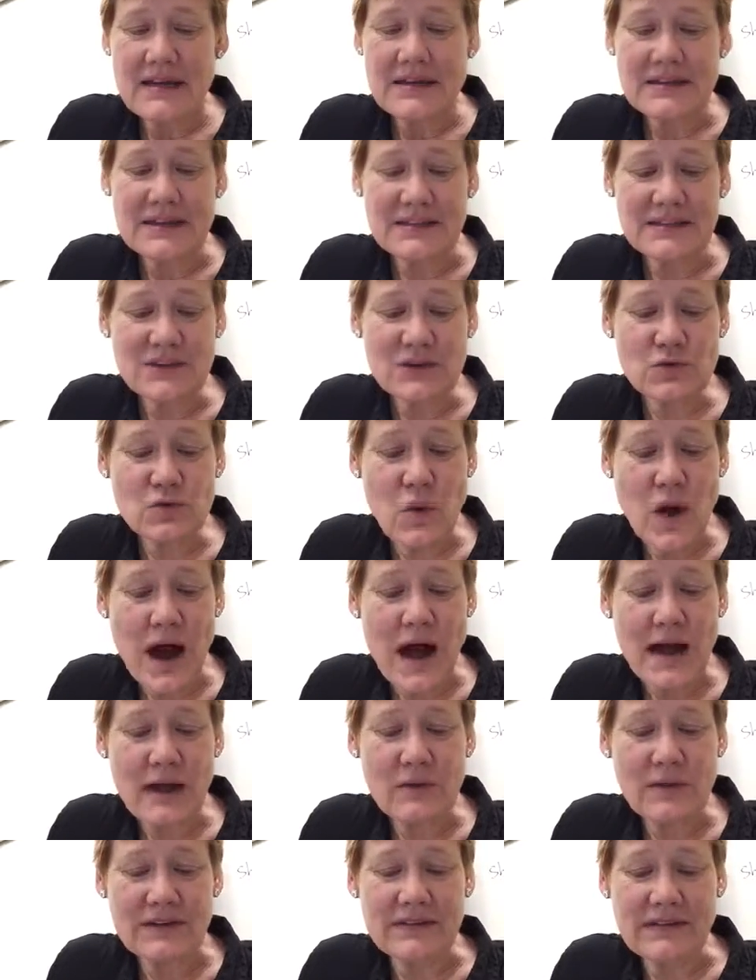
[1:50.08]
This is
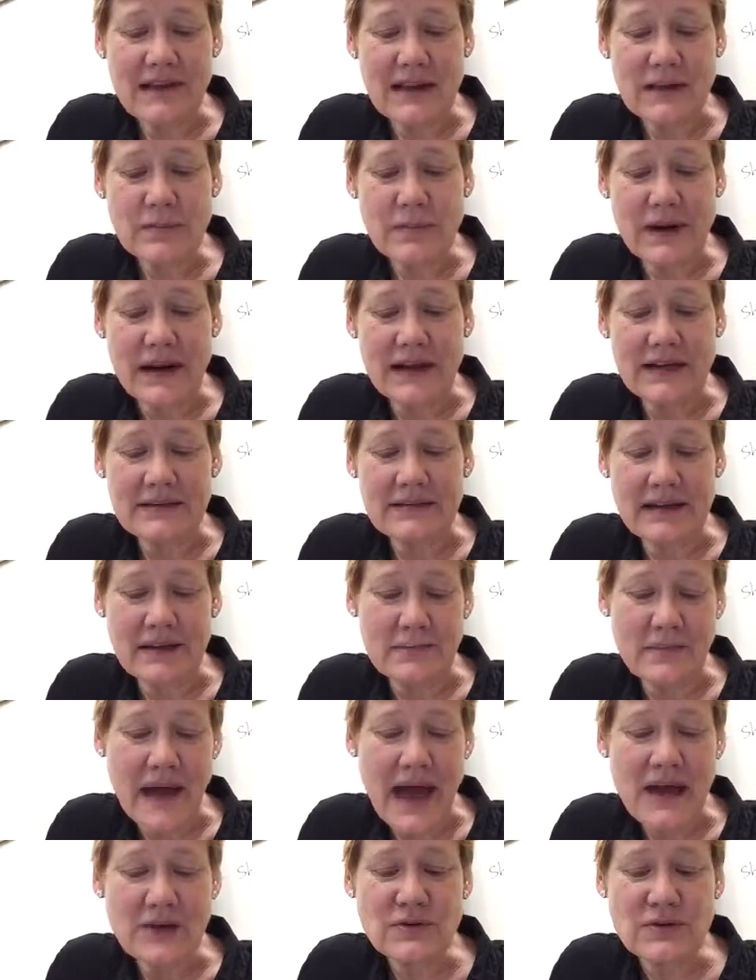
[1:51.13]
why we celebrate St.
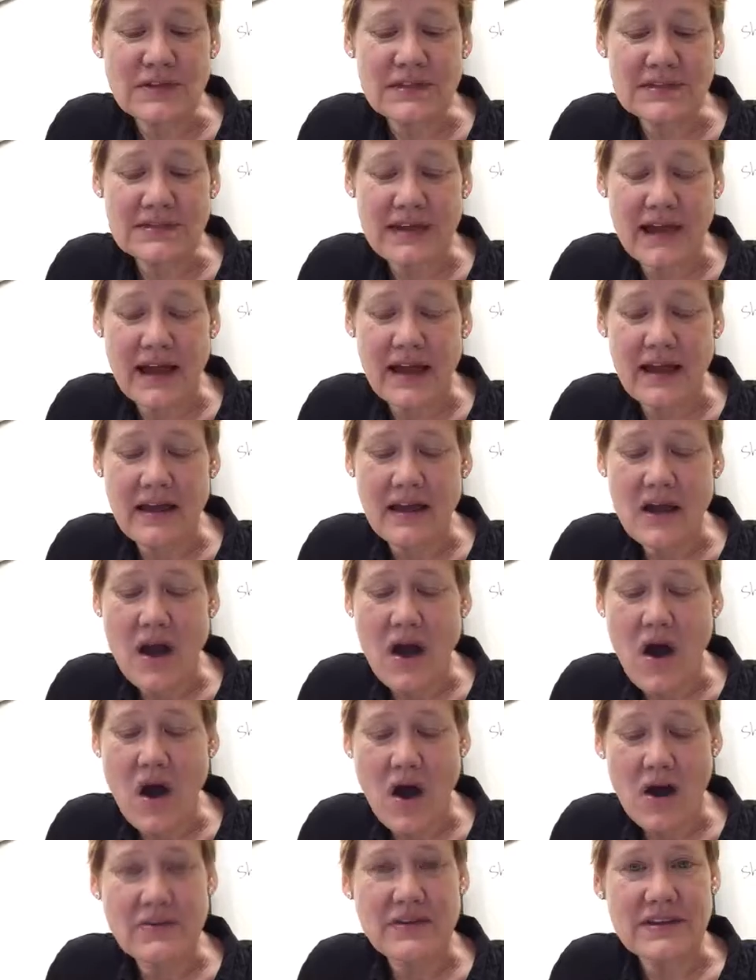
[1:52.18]
Patrick's Day
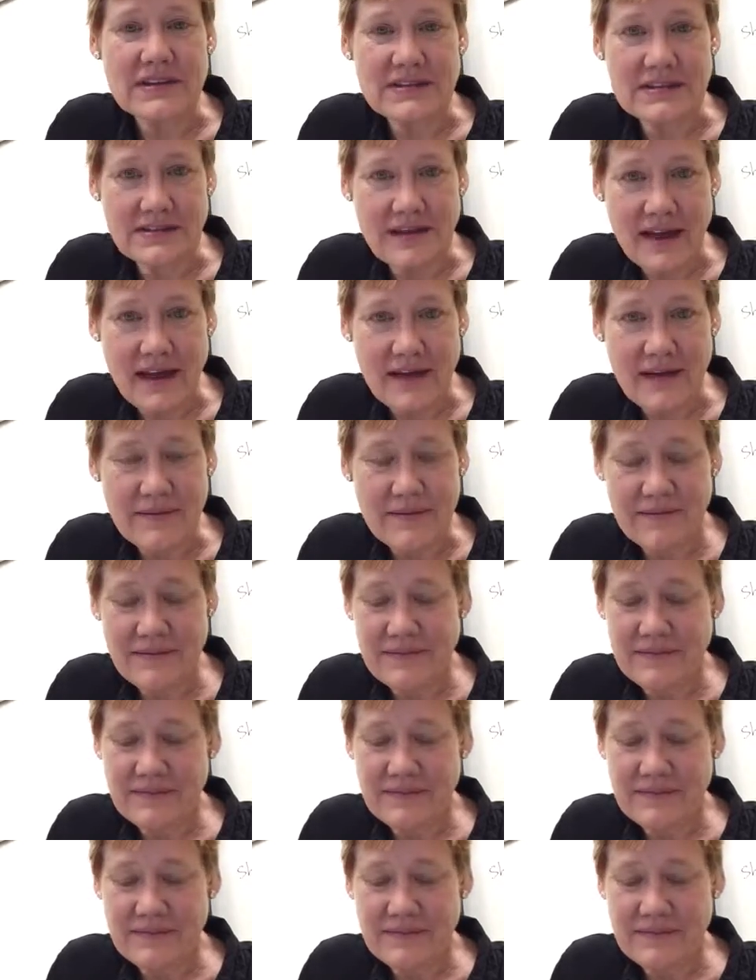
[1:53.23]
on this day.